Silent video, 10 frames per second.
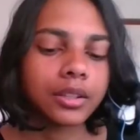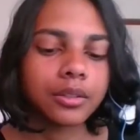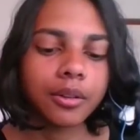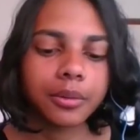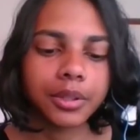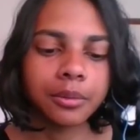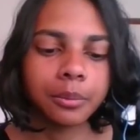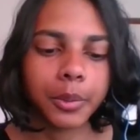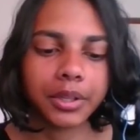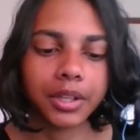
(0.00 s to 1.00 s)
It's not
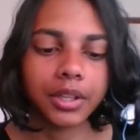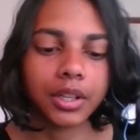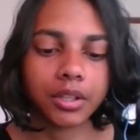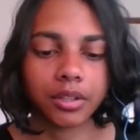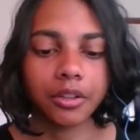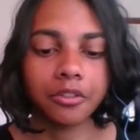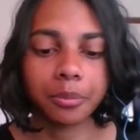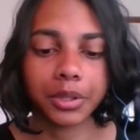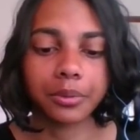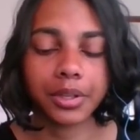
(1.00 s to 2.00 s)
written by Lena
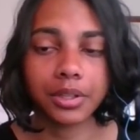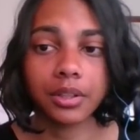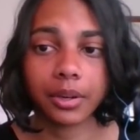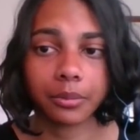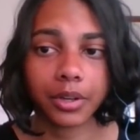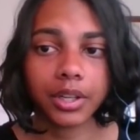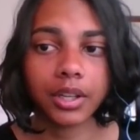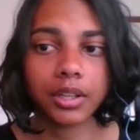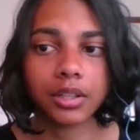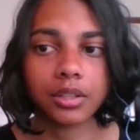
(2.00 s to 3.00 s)
herself, but the reason that I'm
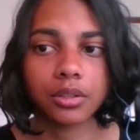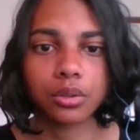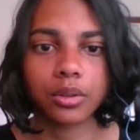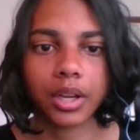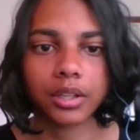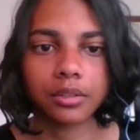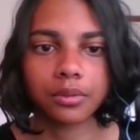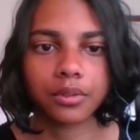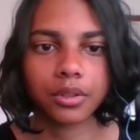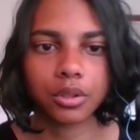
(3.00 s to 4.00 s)
reading it is to kind of
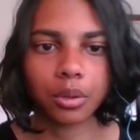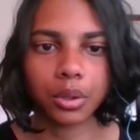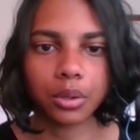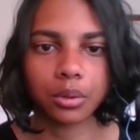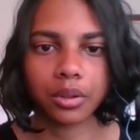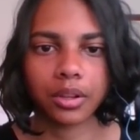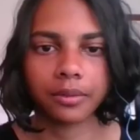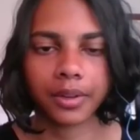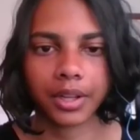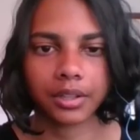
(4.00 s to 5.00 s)
show you
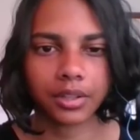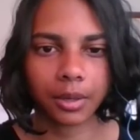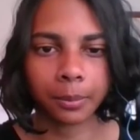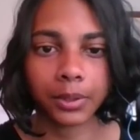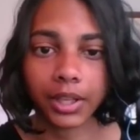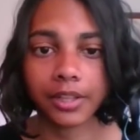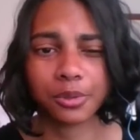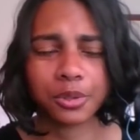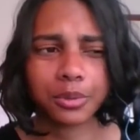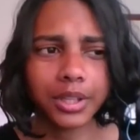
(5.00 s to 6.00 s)
the first couple
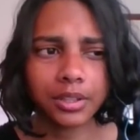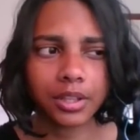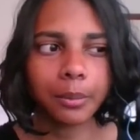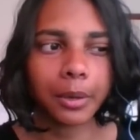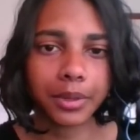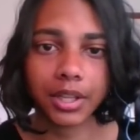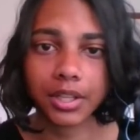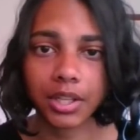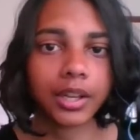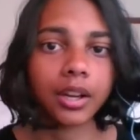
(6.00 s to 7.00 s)
lines which really sum up the
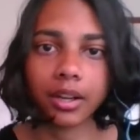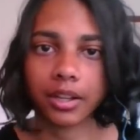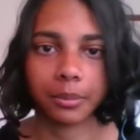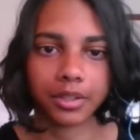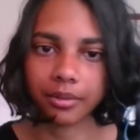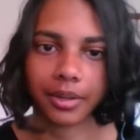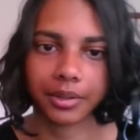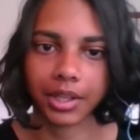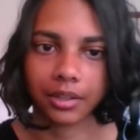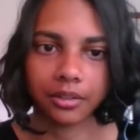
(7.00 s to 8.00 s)
entire argument
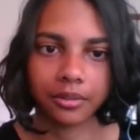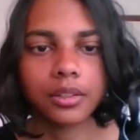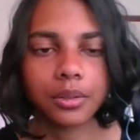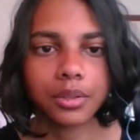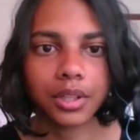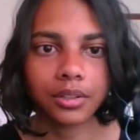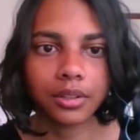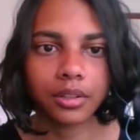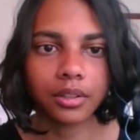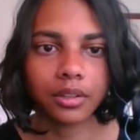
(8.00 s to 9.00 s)
around that. So it
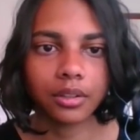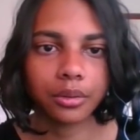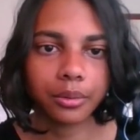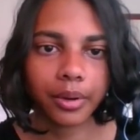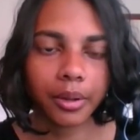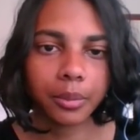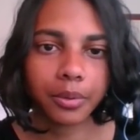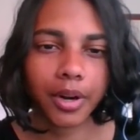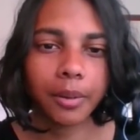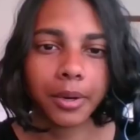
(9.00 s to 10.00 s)
says, throughout the
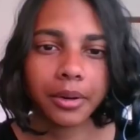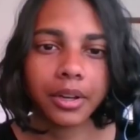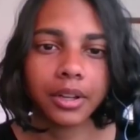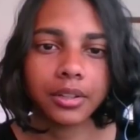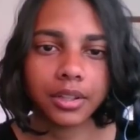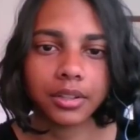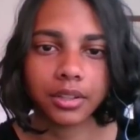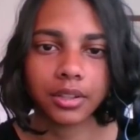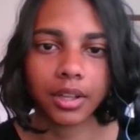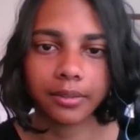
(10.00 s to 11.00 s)
primary
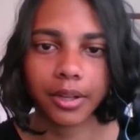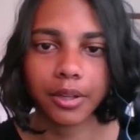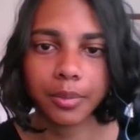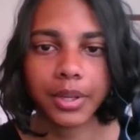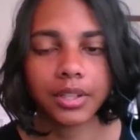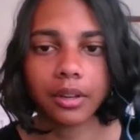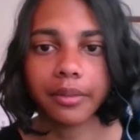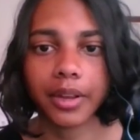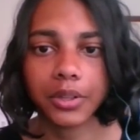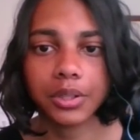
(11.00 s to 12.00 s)
season, I found
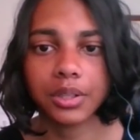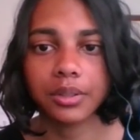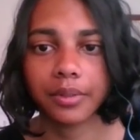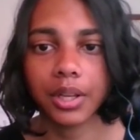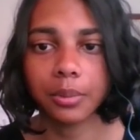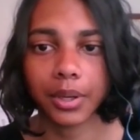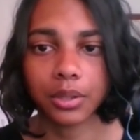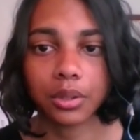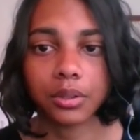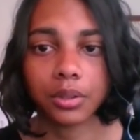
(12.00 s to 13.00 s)
myself having to defend my
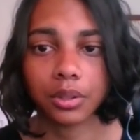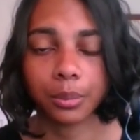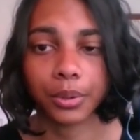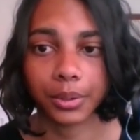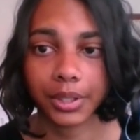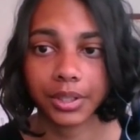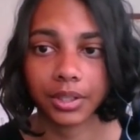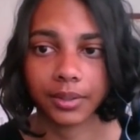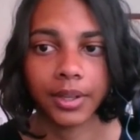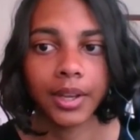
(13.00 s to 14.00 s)
choice to support
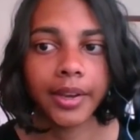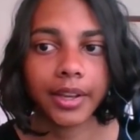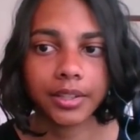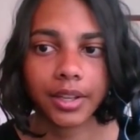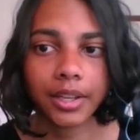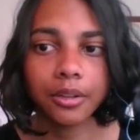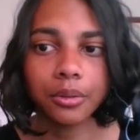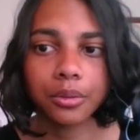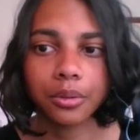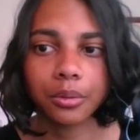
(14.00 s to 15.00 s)
Clinton. I
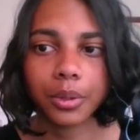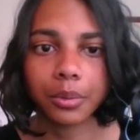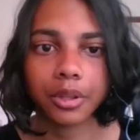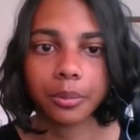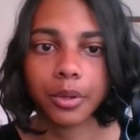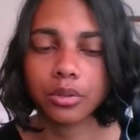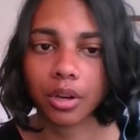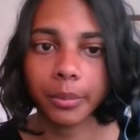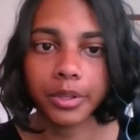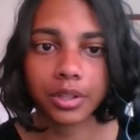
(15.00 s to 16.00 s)
cycled through what were the most
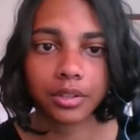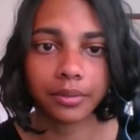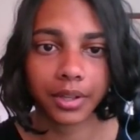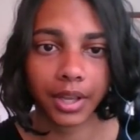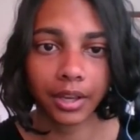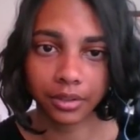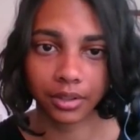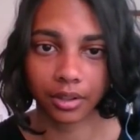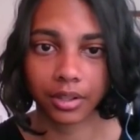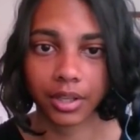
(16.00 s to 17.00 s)
common
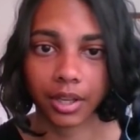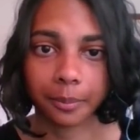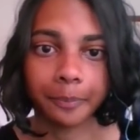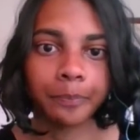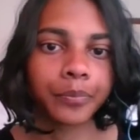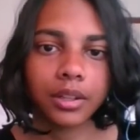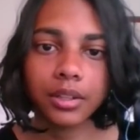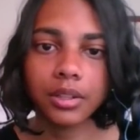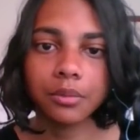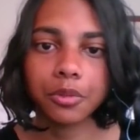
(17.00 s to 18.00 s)
justifications at the time.
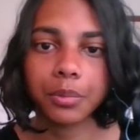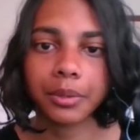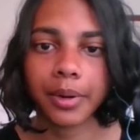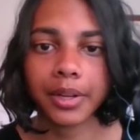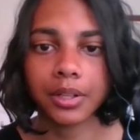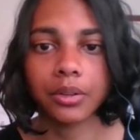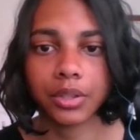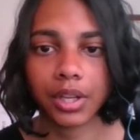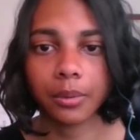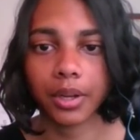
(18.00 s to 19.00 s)
Clinton would be ready
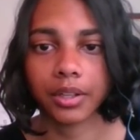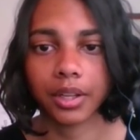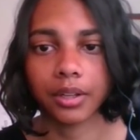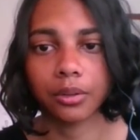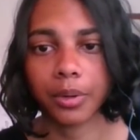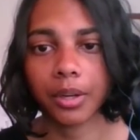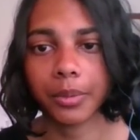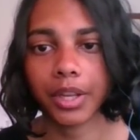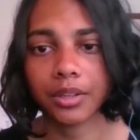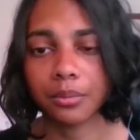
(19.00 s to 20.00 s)
on day one, and
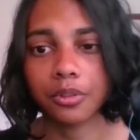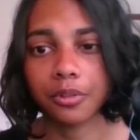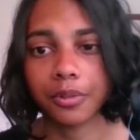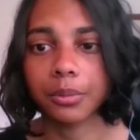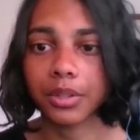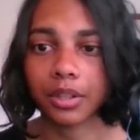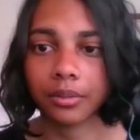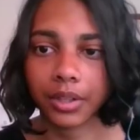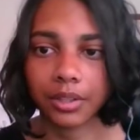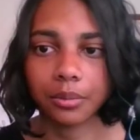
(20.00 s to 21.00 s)
Obama hasn't proven
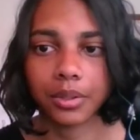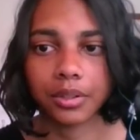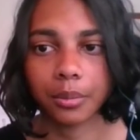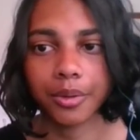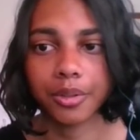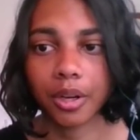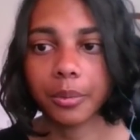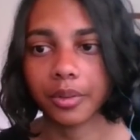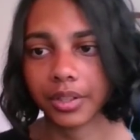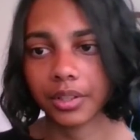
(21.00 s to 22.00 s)
himself yet, was the most
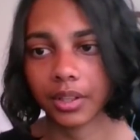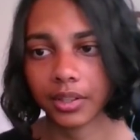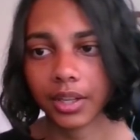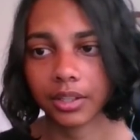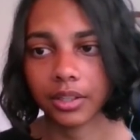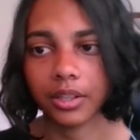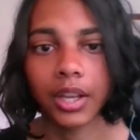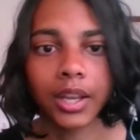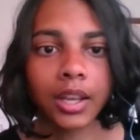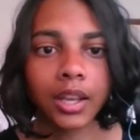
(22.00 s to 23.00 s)
common reason I cited.